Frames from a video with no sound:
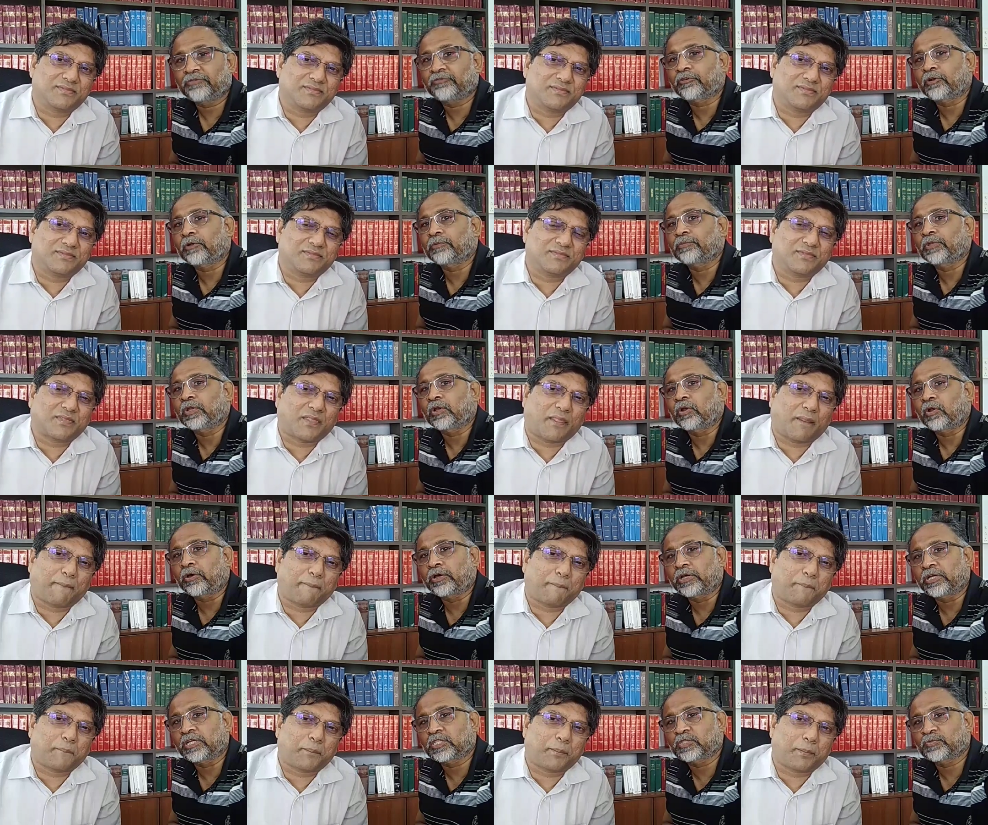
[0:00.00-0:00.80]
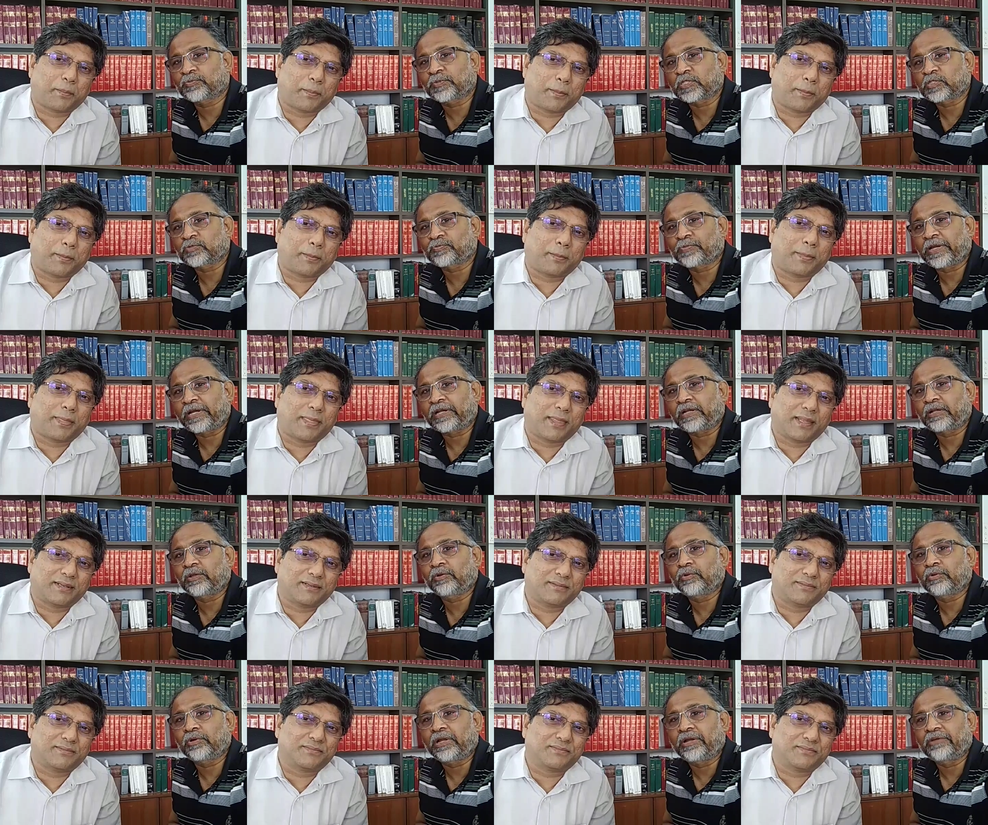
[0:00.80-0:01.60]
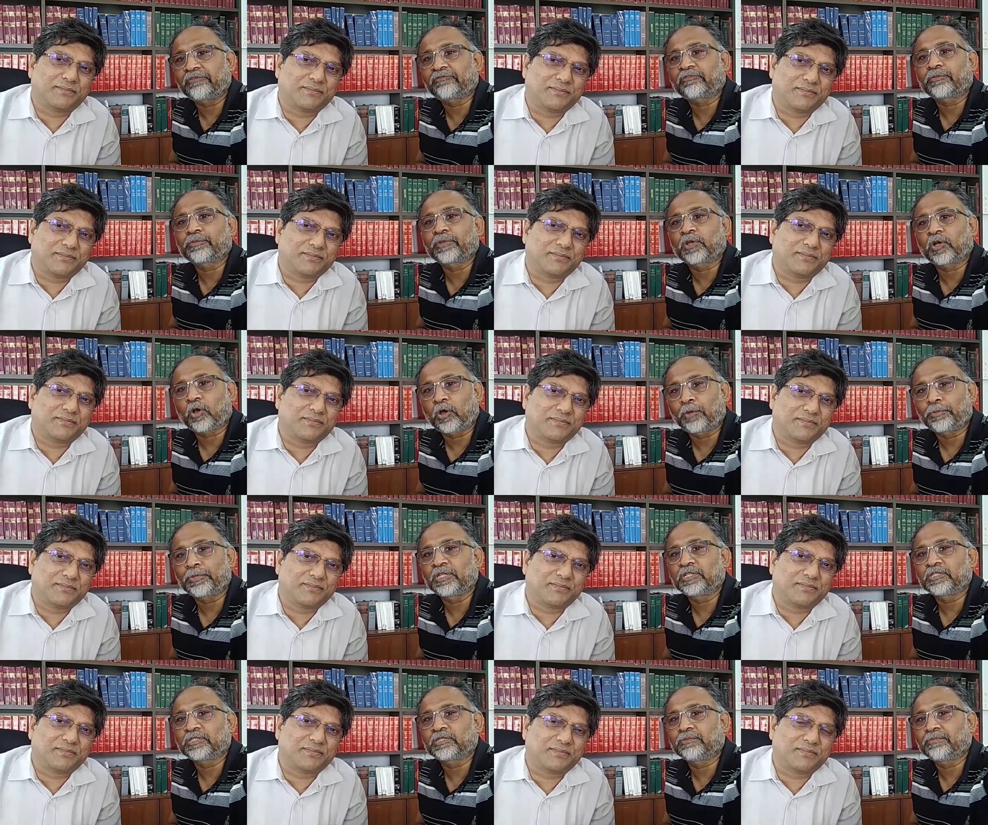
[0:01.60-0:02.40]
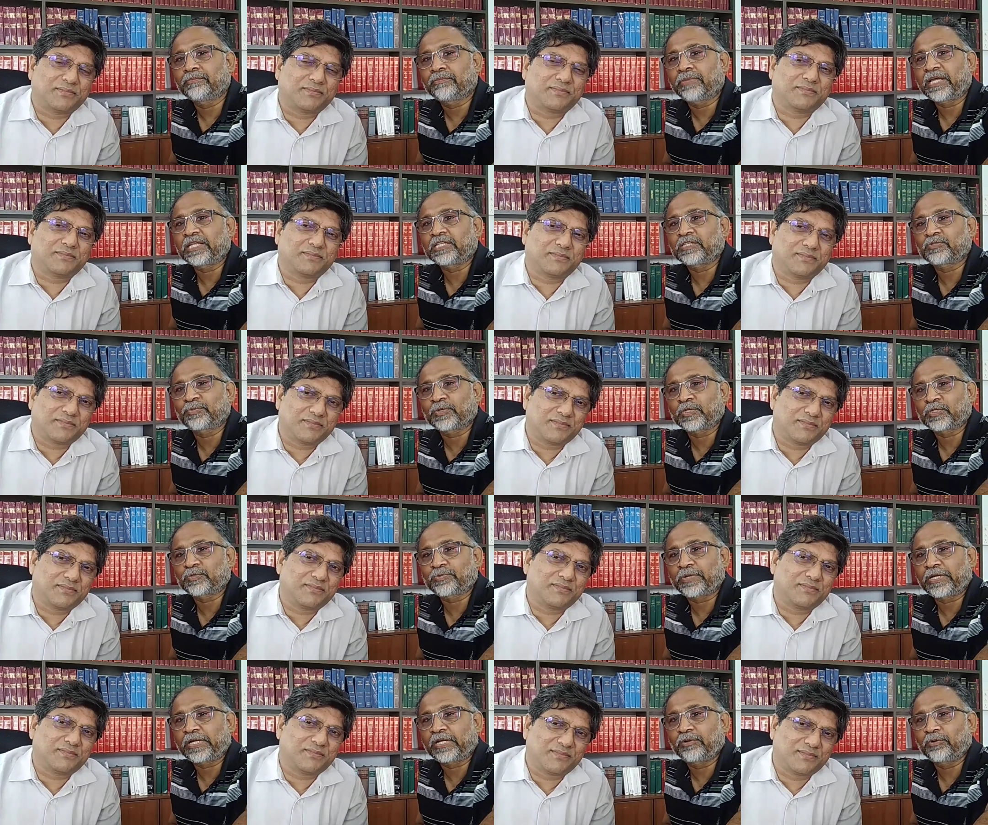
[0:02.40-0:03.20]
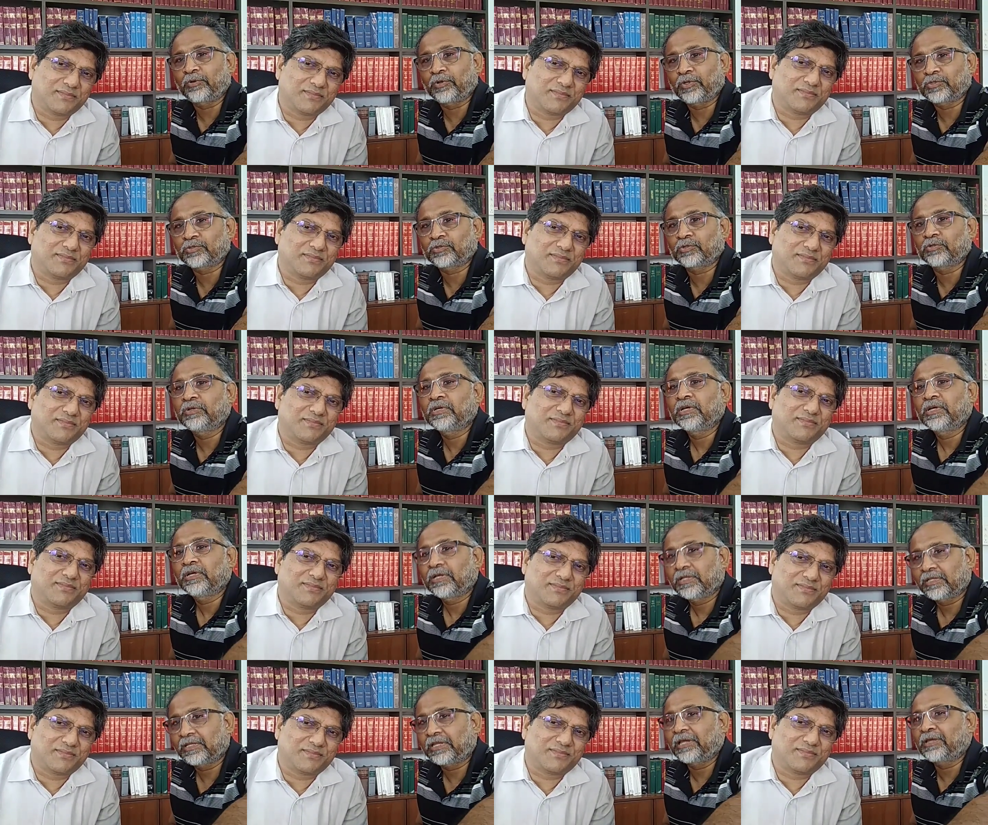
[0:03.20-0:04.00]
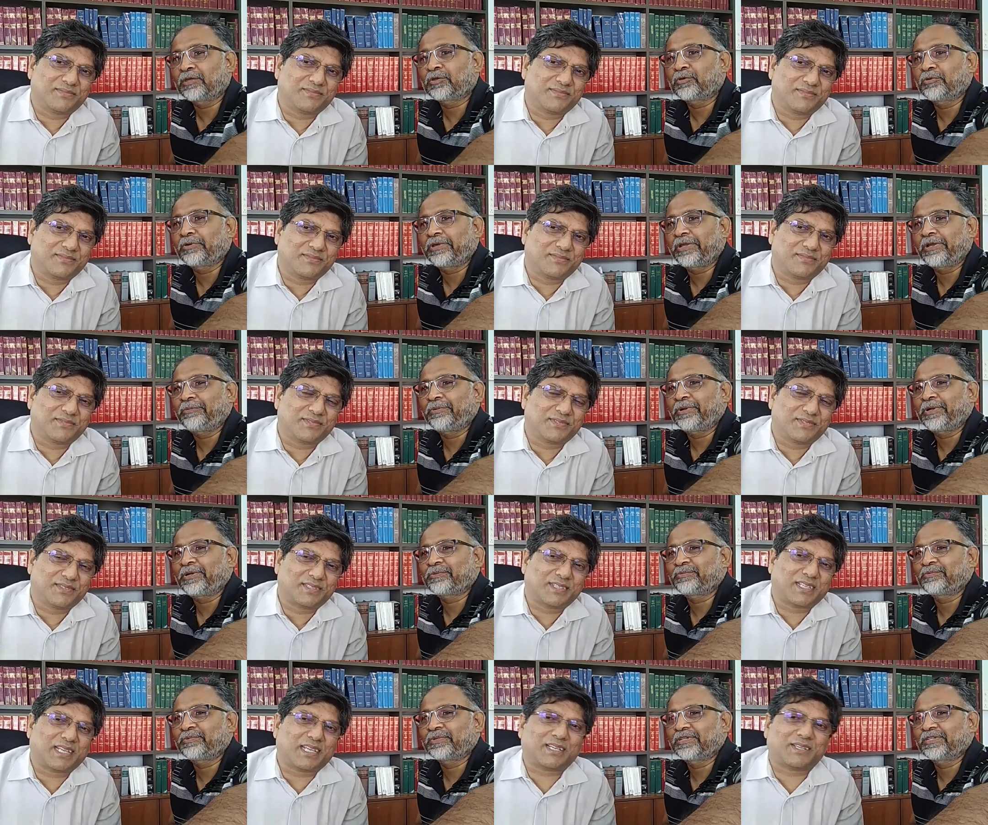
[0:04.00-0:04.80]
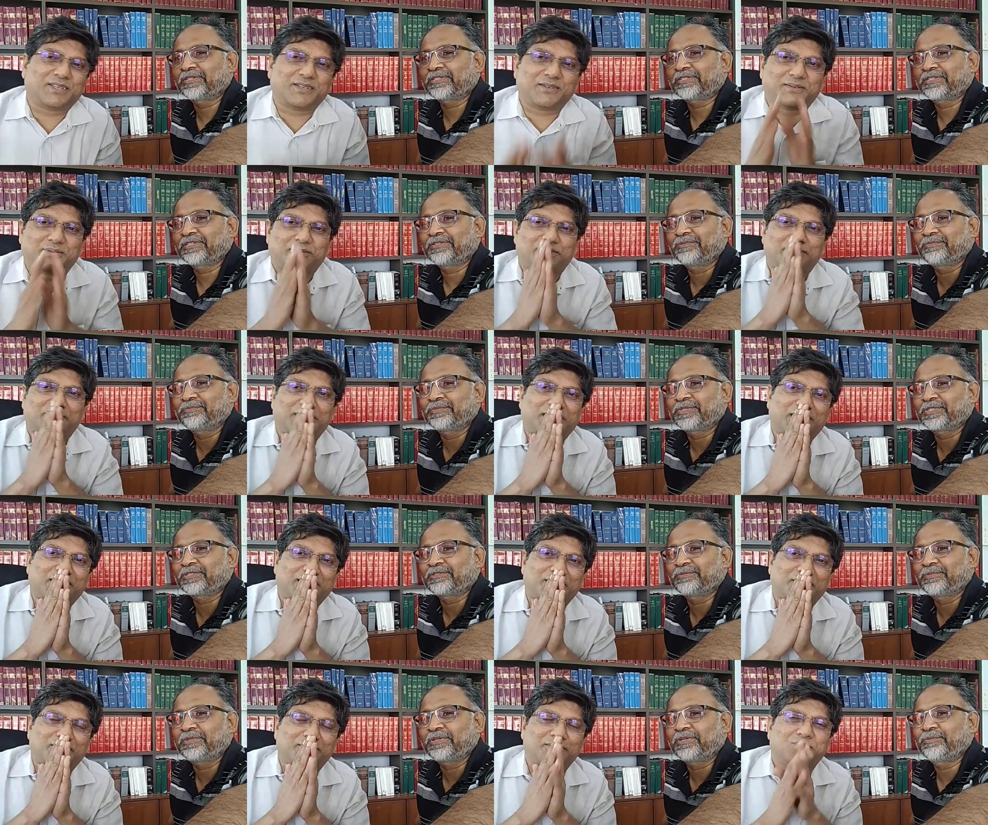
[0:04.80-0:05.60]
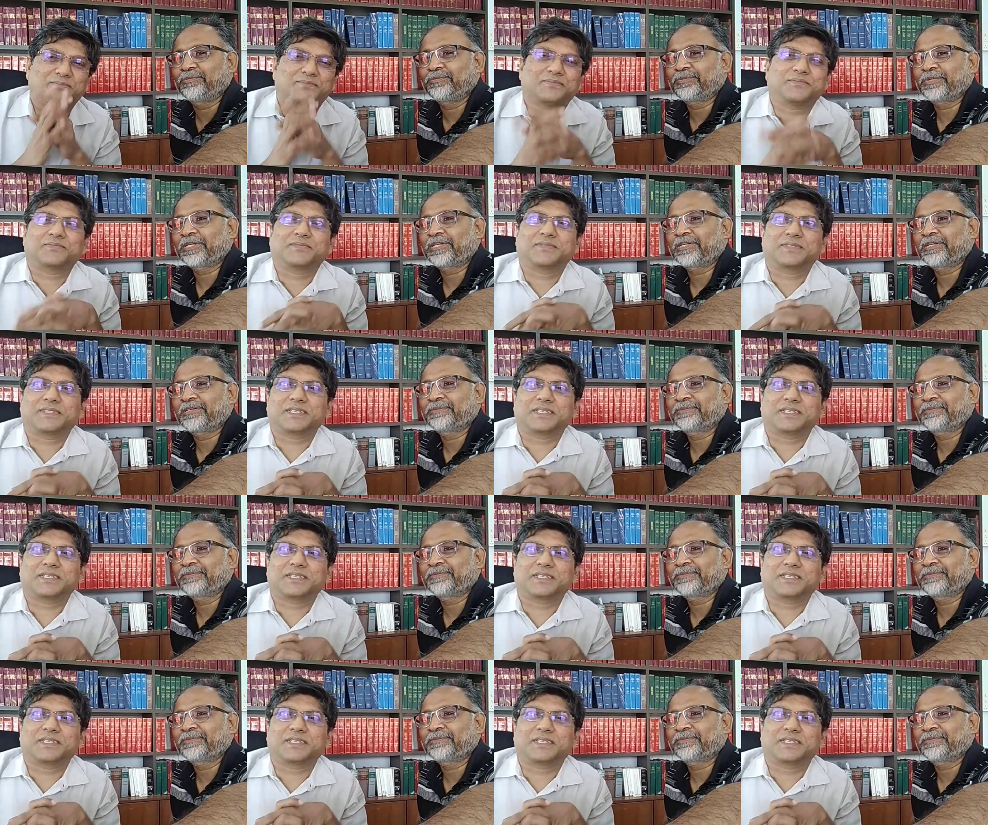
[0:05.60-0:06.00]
Speaker 1: from the lawyer's perspective and from the common man's perspective also. Thank you very much. Thank, Thank you.